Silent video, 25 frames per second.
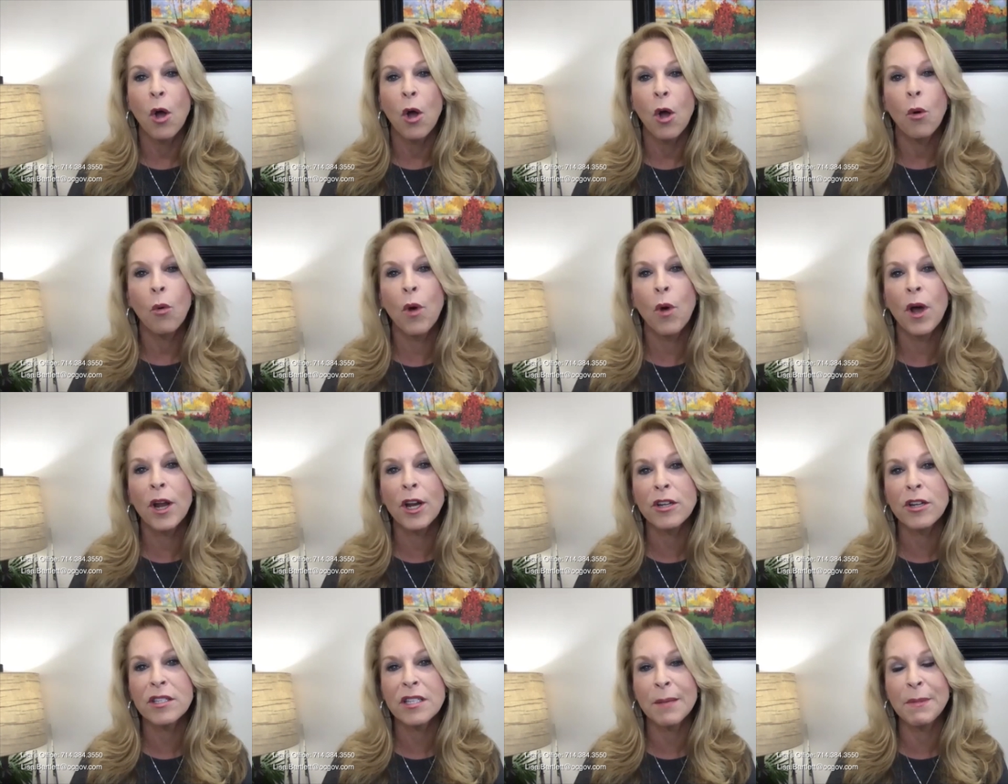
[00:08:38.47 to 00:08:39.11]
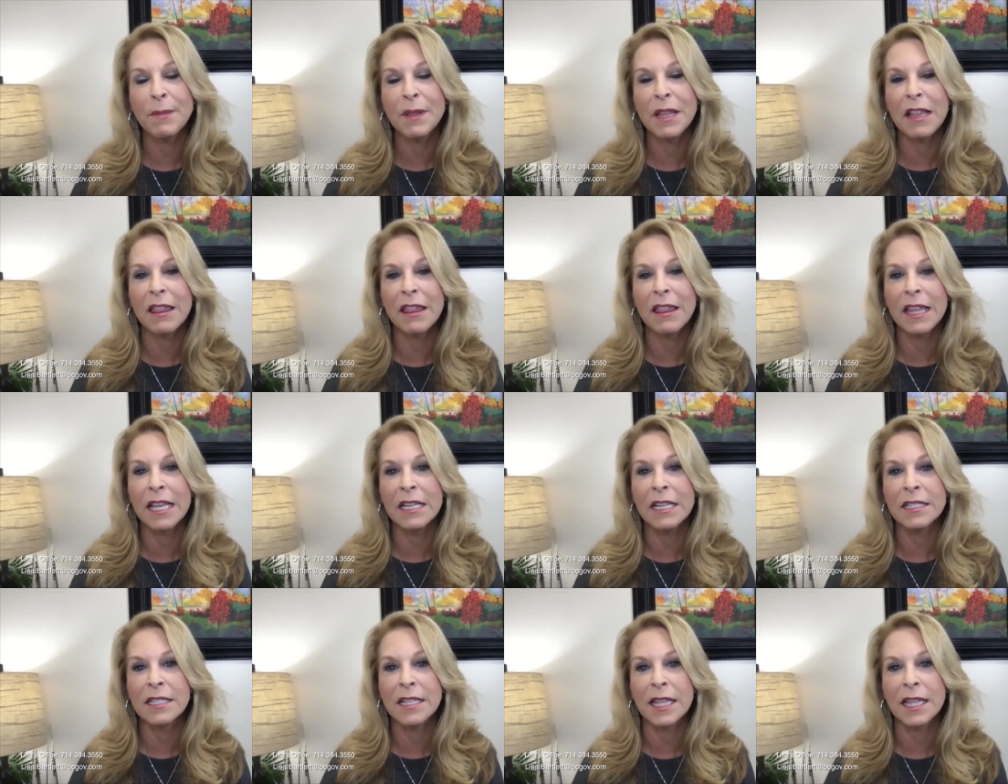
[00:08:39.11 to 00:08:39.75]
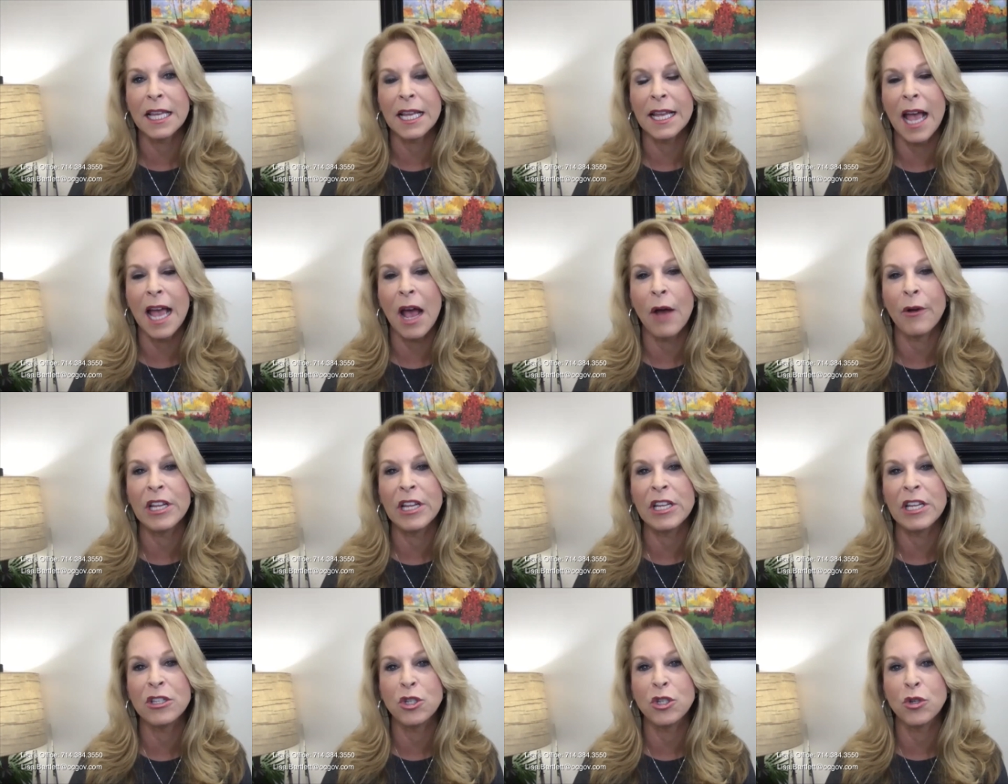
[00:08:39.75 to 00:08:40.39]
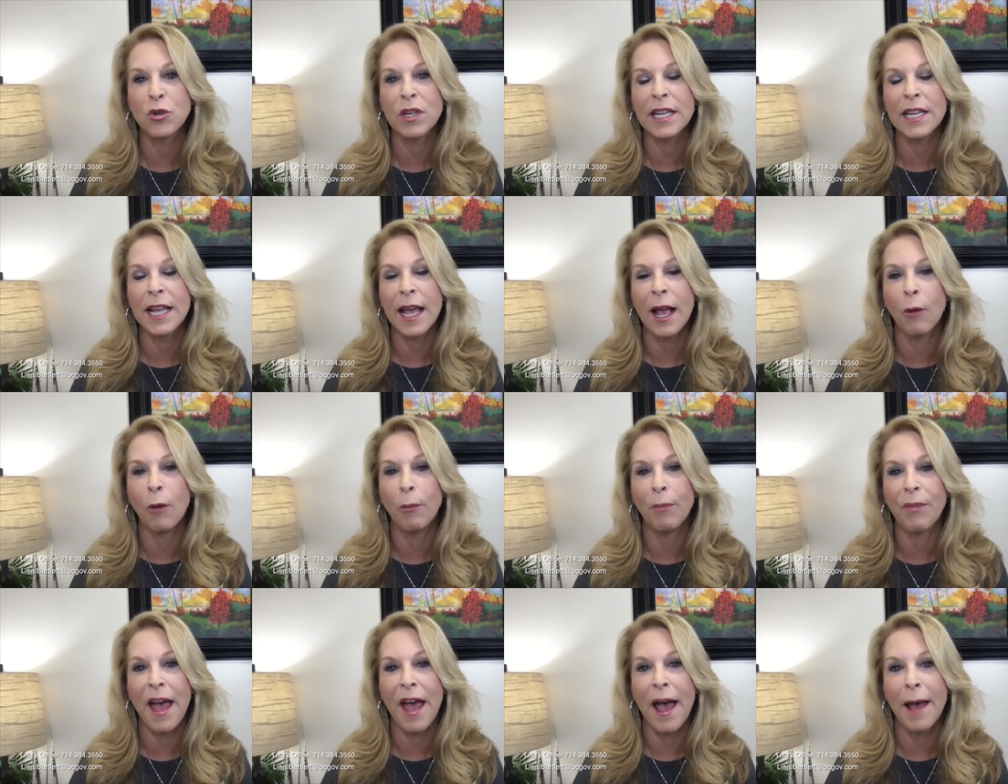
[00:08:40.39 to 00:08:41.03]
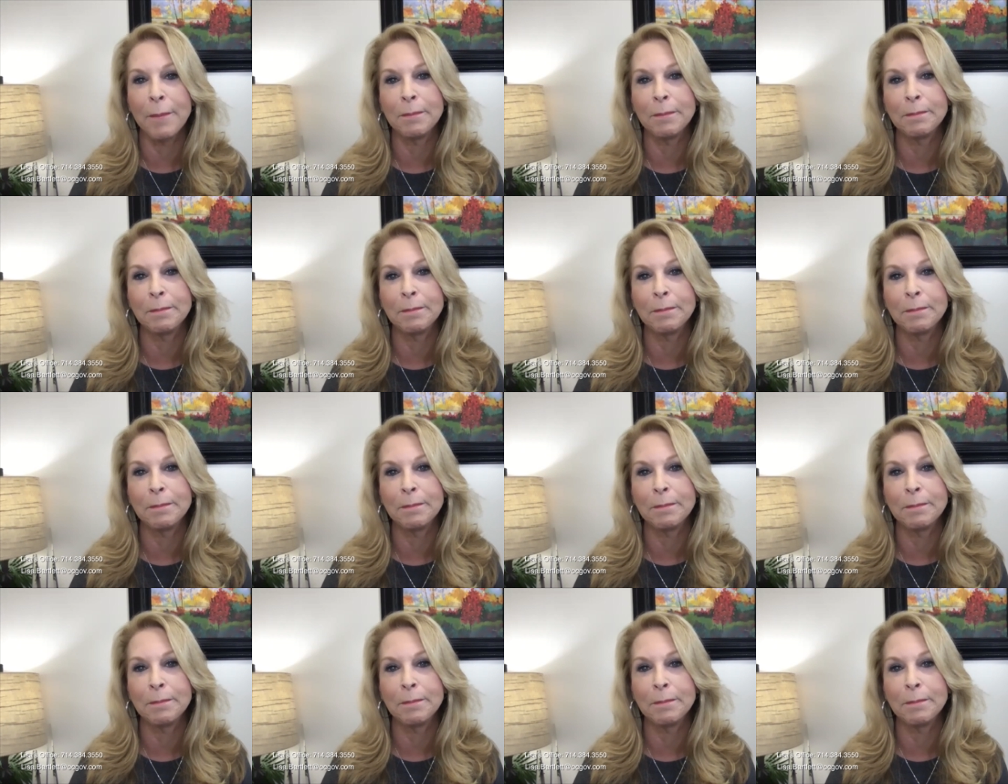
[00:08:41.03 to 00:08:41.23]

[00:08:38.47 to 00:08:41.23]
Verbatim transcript: What are some of the things that the county is doing to help that?